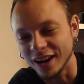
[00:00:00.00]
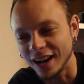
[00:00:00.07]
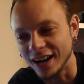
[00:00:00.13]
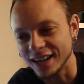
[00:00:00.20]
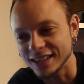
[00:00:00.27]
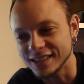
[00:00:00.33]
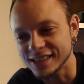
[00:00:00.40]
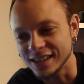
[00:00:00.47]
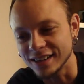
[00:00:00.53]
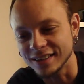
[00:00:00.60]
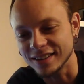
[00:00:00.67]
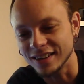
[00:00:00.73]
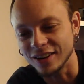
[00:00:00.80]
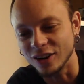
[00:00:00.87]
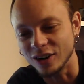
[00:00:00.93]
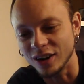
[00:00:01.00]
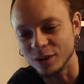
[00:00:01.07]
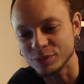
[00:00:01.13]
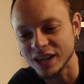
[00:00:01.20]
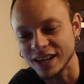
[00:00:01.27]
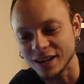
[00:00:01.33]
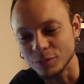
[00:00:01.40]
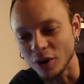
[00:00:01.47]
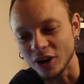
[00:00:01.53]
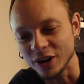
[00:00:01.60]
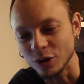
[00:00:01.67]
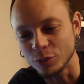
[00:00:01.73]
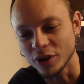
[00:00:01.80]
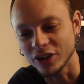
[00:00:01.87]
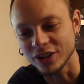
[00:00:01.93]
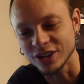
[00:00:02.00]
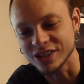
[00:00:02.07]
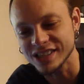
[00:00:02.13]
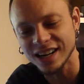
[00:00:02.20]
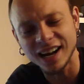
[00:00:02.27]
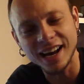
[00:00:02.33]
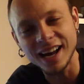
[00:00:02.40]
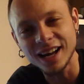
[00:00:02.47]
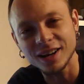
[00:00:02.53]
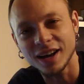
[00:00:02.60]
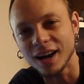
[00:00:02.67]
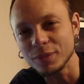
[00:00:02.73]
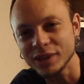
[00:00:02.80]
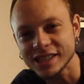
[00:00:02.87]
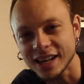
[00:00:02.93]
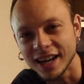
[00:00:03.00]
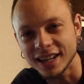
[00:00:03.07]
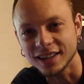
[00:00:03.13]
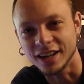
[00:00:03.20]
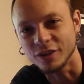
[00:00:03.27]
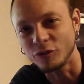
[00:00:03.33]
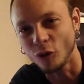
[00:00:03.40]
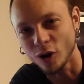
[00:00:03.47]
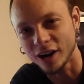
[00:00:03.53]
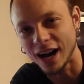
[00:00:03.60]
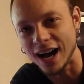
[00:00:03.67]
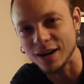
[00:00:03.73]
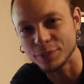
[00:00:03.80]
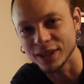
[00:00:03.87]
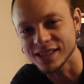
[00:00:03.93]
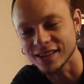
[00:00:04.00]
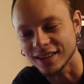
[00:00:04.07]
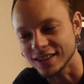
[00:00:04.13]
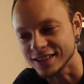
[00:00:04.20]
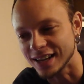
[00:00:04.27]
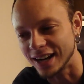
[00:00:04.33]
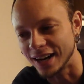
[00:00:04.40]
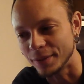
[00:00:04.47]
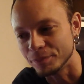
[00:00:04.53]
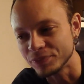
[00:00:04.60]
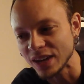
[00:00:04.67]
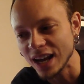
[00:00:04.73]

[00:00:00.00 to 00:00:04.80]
I said, I'm taking Mario Brothers, and I must have had like 4 copies at the time.